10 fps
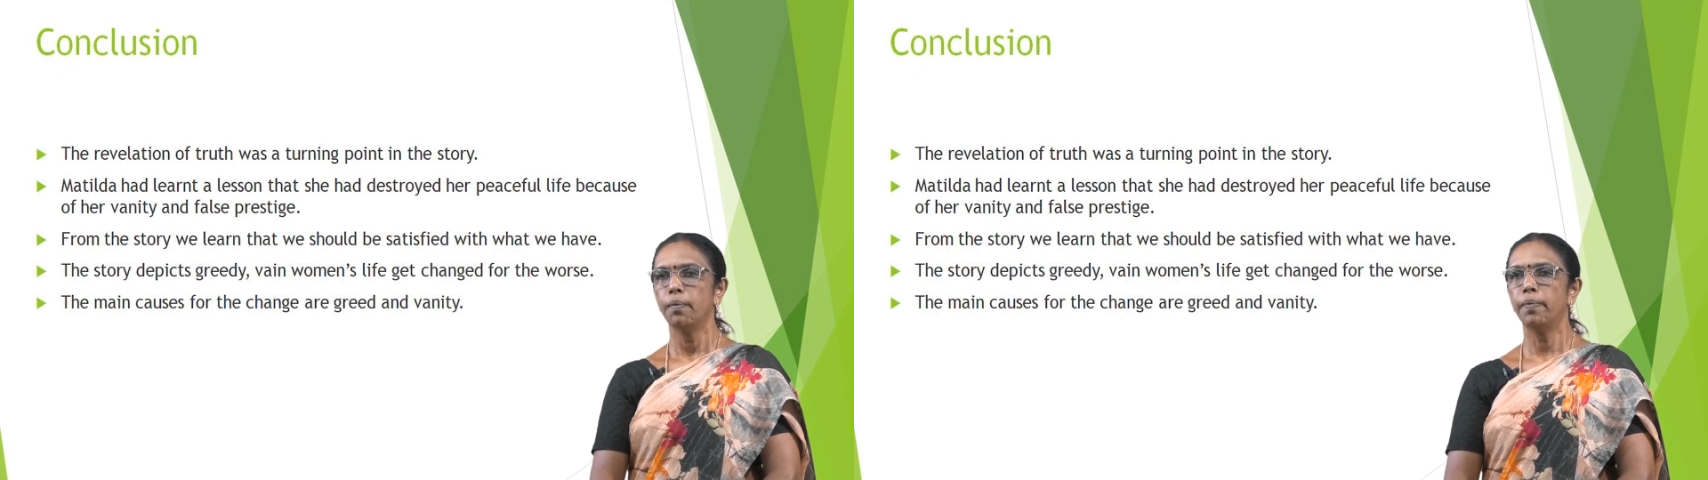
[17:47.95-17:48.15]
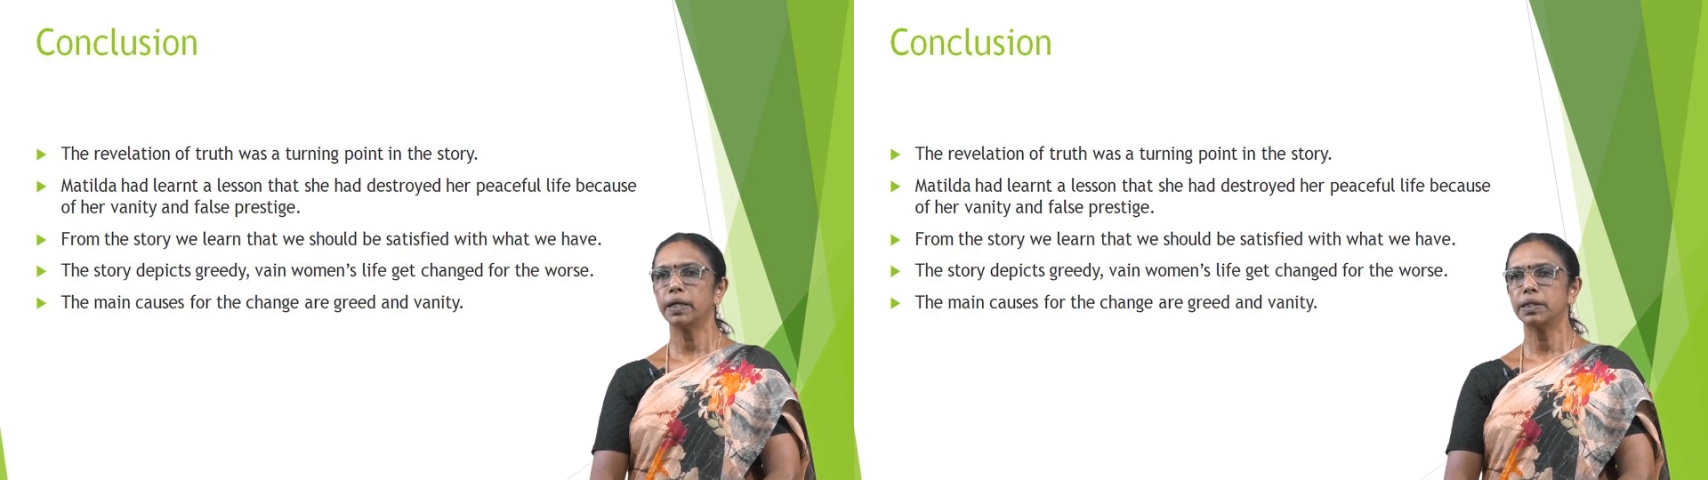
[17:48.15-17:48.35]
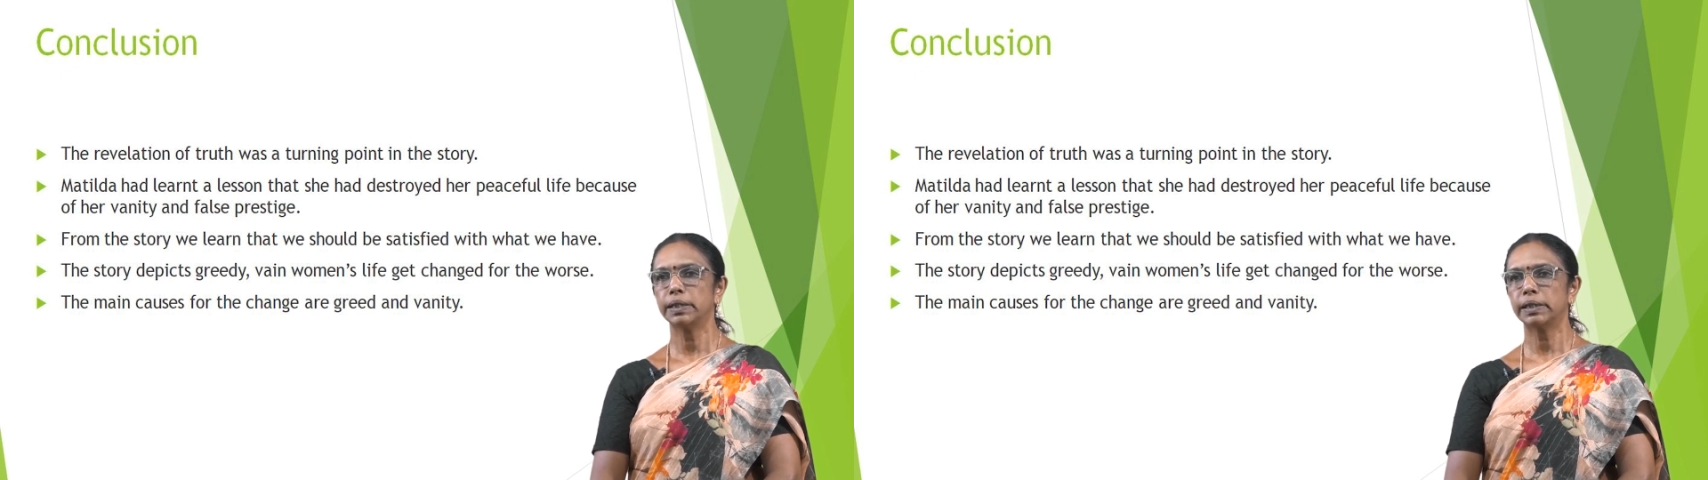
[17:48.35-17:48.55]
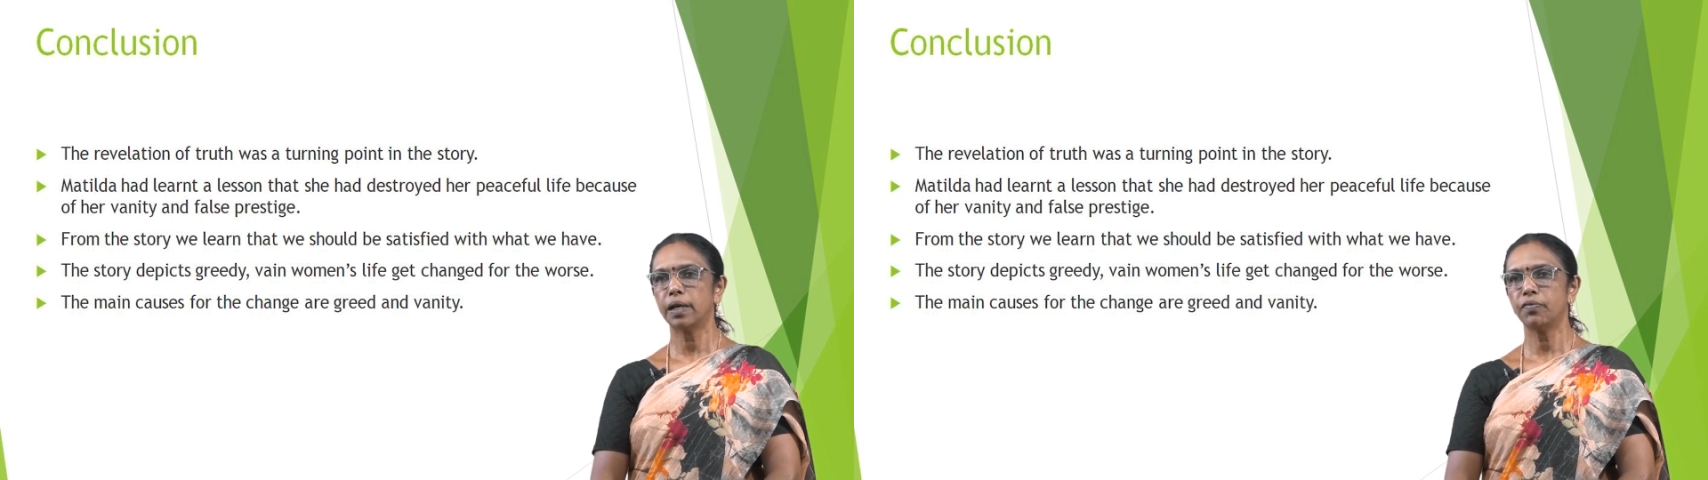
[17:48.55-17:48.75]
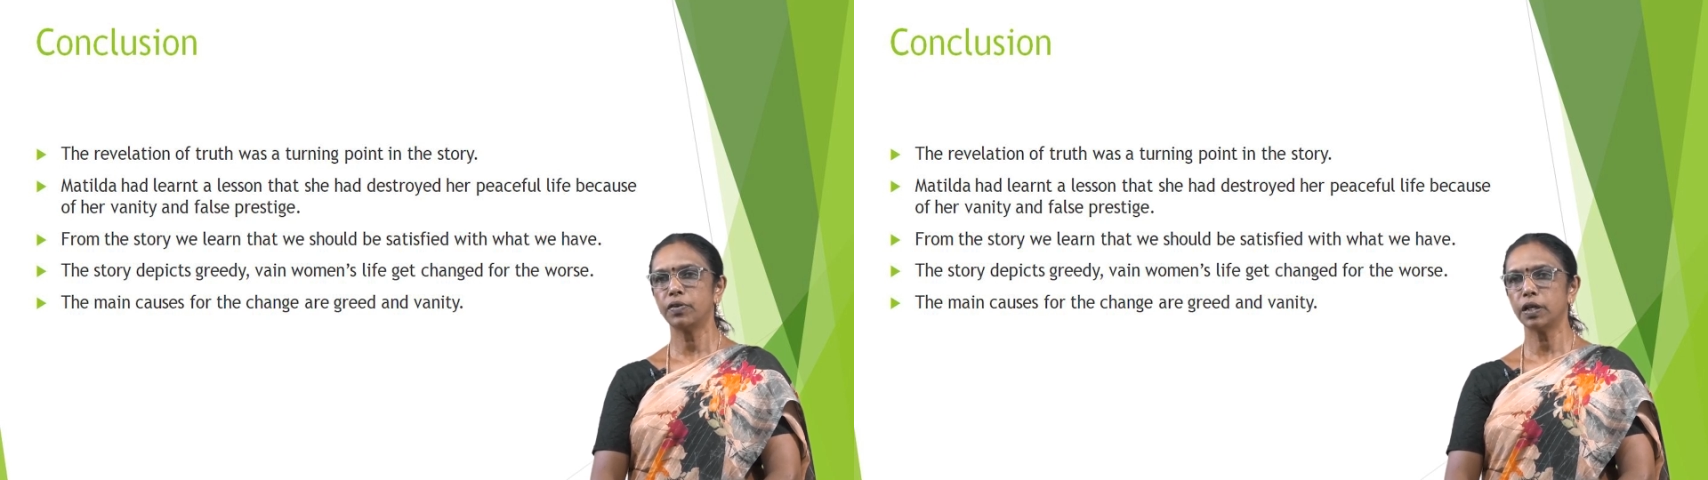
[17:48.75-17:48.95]
but she
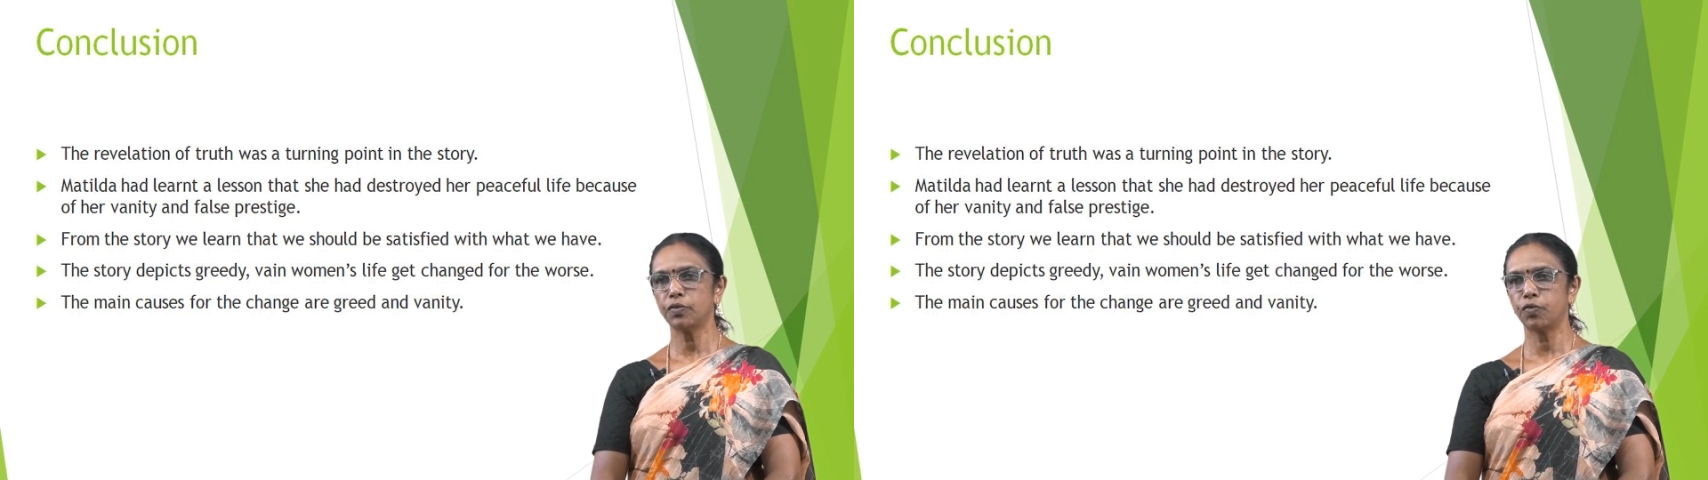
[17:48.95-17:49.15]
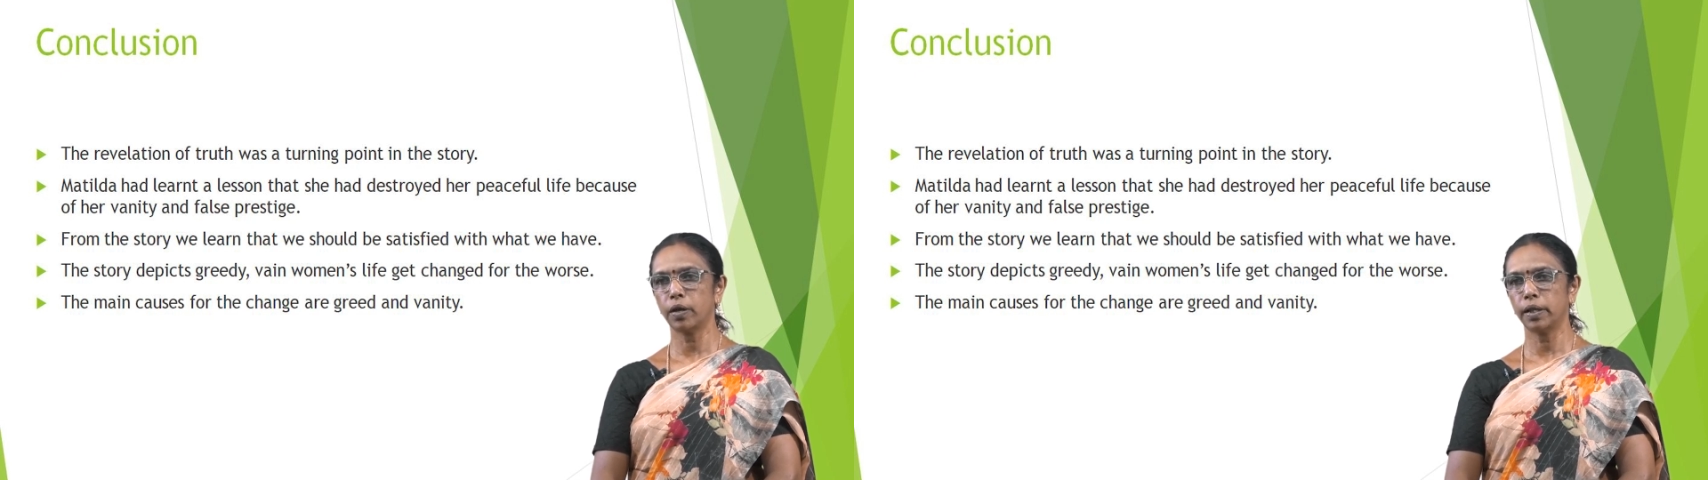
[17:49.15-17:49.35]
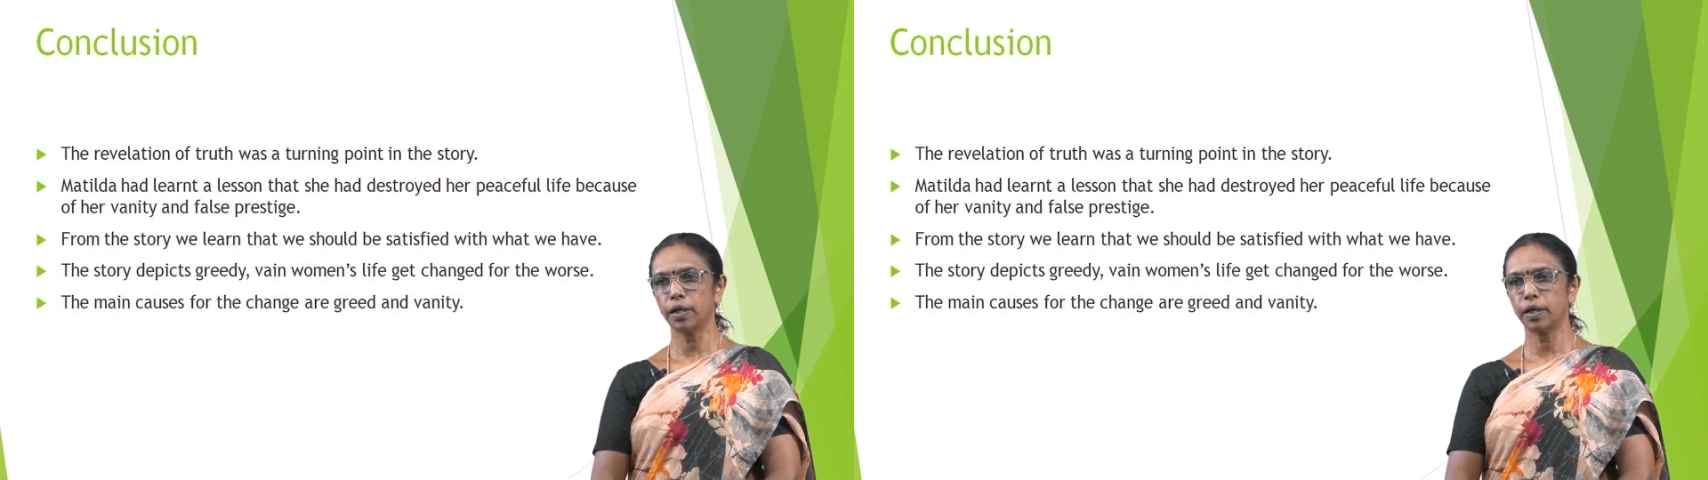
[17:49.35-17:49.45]
suffered for